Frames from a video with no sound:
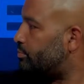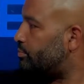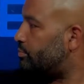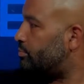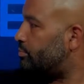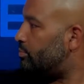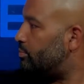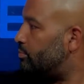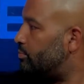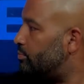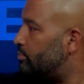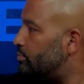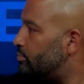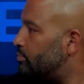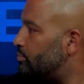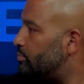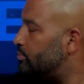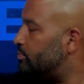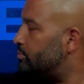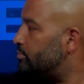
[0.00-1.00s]

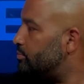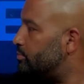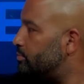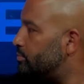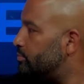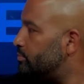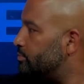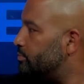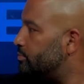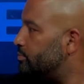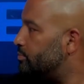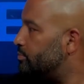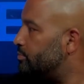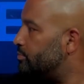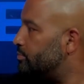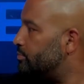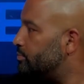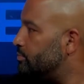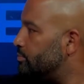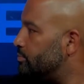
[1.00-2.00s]

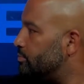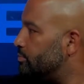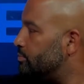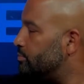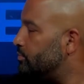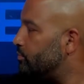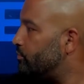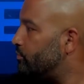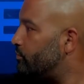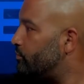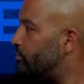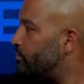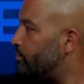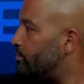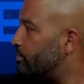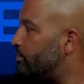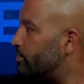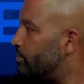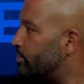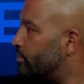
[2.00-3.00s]

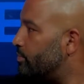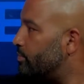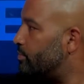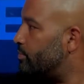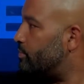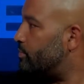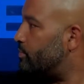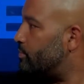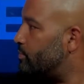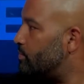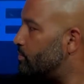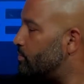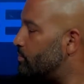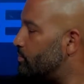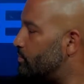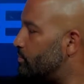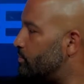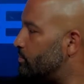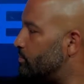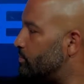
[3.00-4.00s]

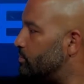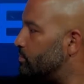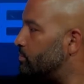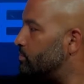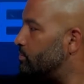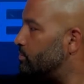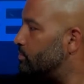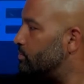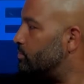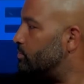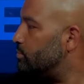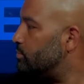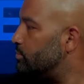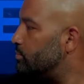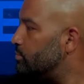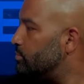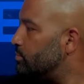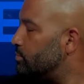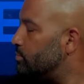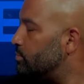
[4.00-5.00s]

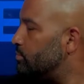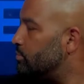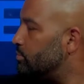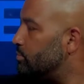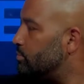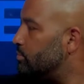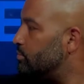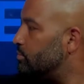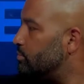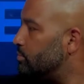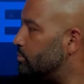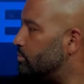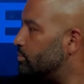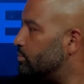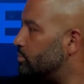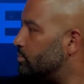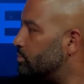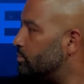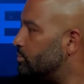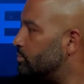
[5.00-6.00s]

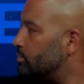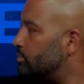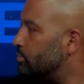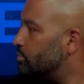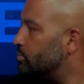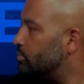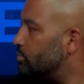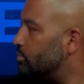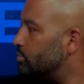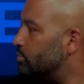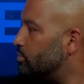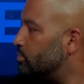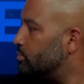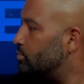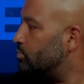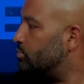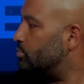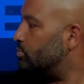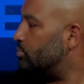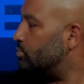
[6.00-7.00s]

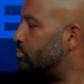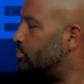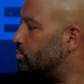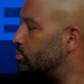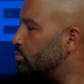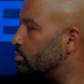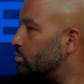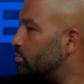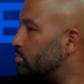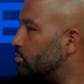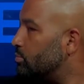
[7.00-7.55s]
[no speech]